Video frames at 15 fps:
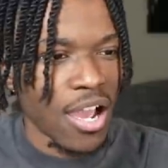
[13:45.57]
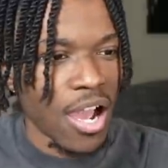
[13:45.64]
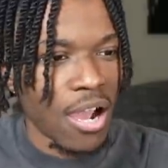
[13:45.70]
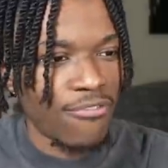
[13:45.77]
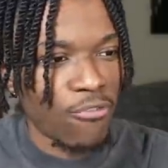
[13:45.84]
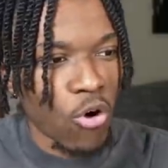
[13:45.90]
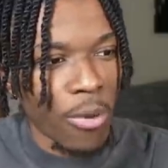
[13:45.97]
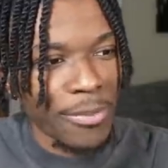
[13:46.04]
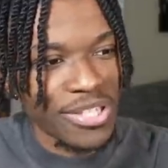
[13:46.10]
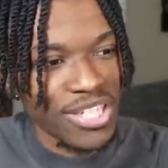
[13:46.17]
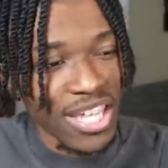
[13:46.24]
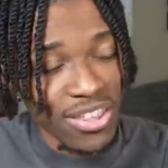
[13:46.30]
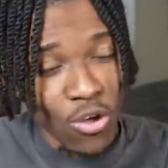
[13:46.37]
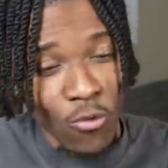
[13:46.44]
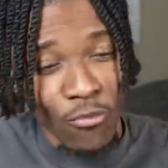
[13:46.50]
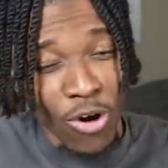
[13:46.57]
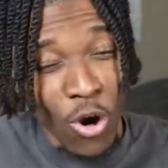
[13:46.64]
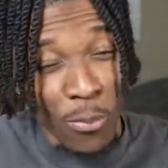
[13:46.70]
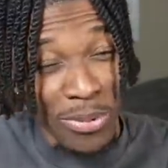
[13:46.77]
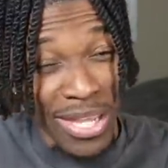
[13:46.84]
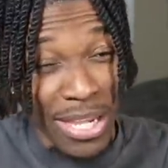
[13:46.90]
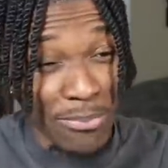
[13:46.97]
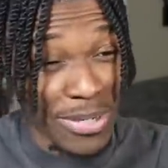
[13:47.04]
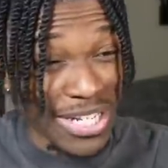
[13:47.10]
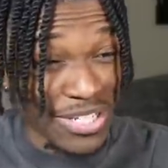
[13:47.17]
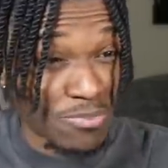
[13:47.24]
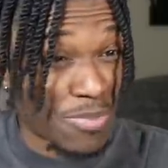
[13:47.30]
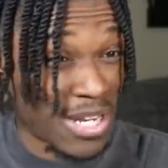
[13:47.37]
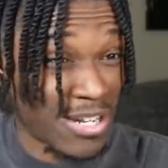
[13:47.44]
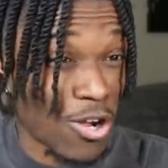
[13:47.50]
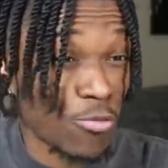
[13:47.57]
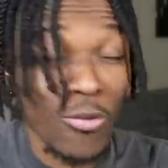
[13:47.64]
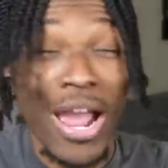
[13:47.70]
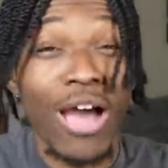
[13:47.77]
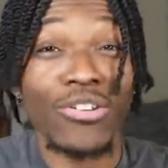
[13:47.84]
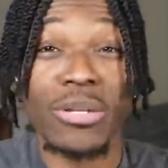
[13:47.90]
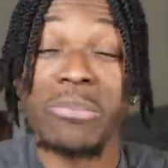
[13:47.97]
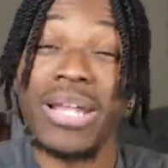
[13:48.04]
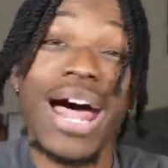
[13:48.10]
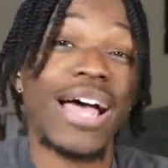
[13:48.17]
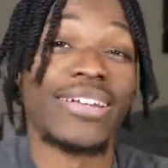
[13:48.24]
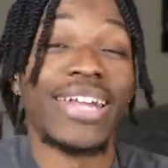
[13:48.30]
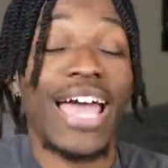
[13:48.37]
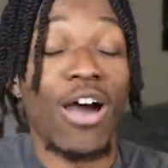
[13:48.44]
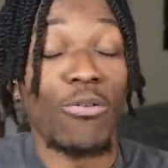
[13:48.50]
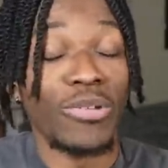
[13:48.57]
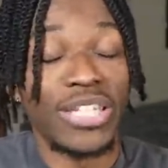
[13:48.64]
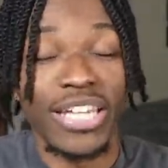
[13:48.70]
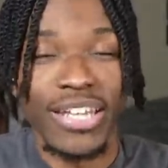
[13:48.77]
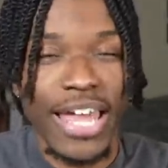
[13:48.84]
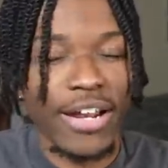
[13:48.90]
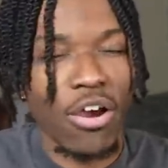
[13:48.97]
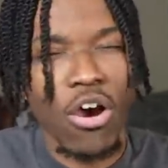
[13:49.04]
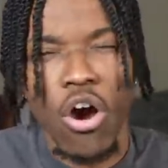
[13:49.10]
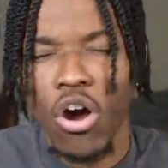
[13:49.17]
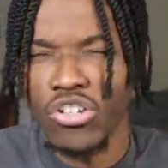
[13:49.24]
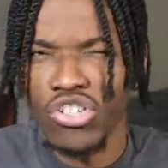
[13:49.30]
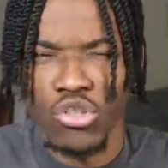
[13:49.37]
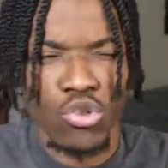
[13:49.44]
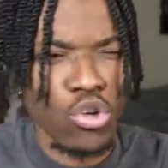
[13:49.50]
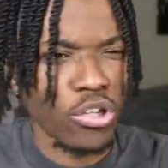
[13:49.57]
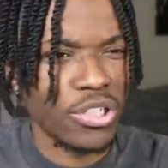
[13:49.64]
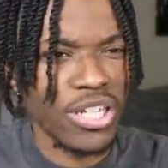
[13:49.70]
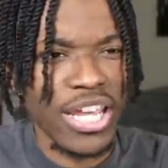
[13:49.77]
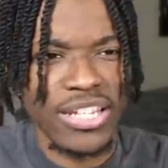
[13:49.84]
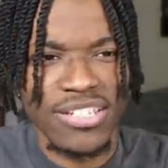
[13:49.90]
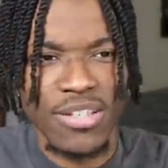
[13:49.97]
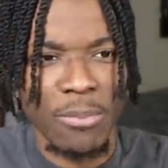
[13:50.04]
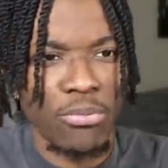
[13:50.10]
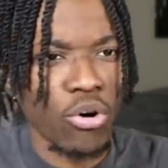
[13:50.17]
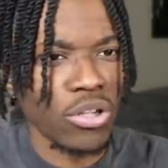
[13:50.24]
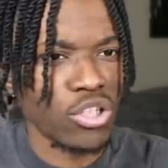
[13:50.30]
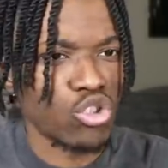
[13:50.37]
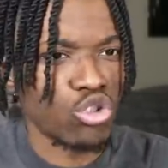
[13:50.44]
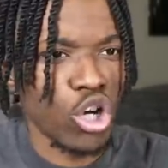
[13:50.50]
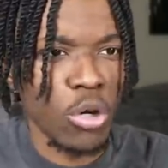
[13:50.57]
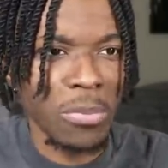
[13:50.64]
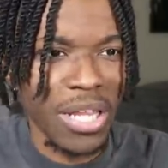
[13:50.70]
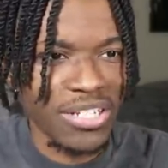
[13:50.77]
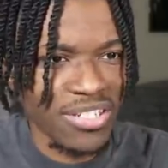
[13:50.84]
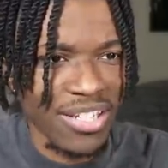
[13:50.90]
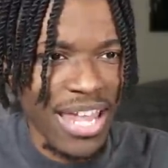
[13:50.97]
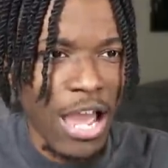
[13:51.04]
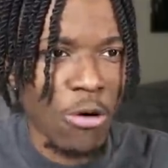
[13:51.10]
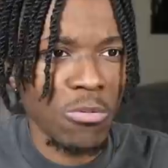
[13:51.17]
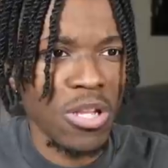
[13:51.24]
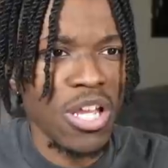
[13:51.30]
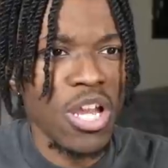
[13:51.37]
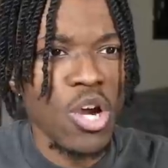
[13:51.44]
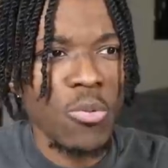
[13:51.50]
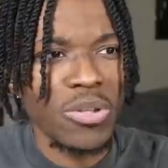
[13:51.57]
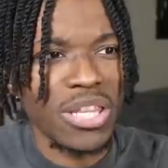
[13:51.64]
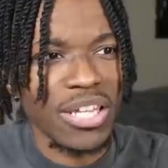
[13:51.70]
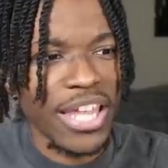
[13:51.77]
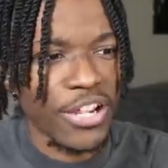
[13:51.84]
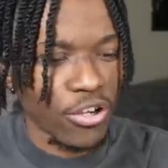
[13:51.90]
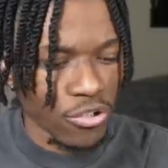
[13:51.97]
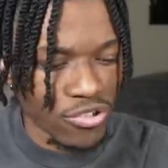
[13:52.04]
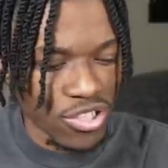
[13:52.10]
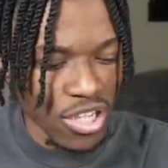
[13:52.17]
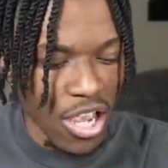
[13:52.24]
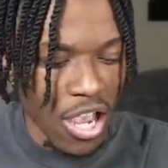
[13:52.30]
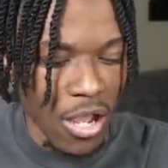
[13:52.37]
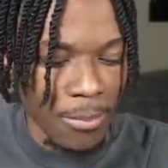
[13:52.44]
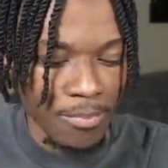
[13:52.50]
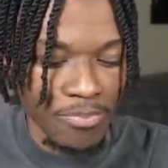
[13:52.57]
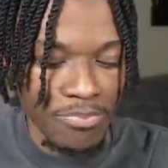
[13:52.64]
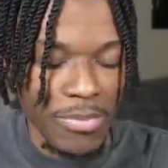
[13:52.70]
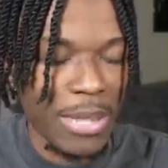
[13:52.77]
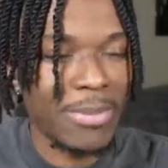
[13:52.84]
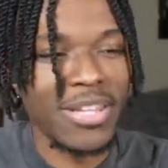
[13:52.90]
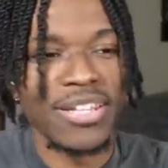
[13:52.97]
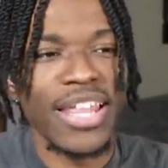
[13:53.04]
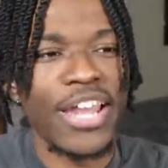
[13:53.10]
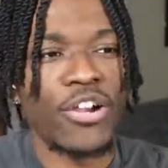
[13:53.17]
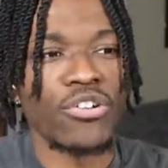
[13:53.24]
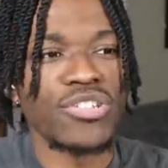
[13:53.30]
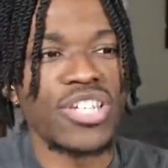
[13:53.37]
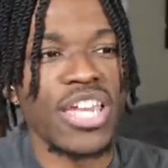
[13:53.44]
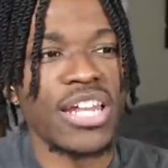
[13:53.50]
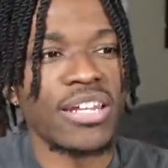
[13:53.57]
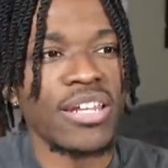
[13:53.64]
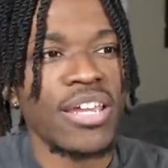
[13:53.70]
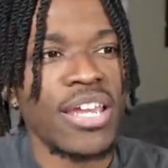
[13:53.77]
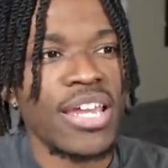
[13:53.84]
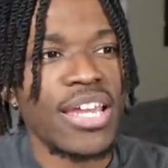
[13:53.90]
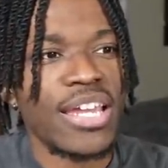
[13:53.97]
Uh, former 10th overall pick, but he's been around the block now with the Atlanta Hawks, New York Knicks, the Portland Trailblazers, and now with the Lakers. Um, maybe the Lakers can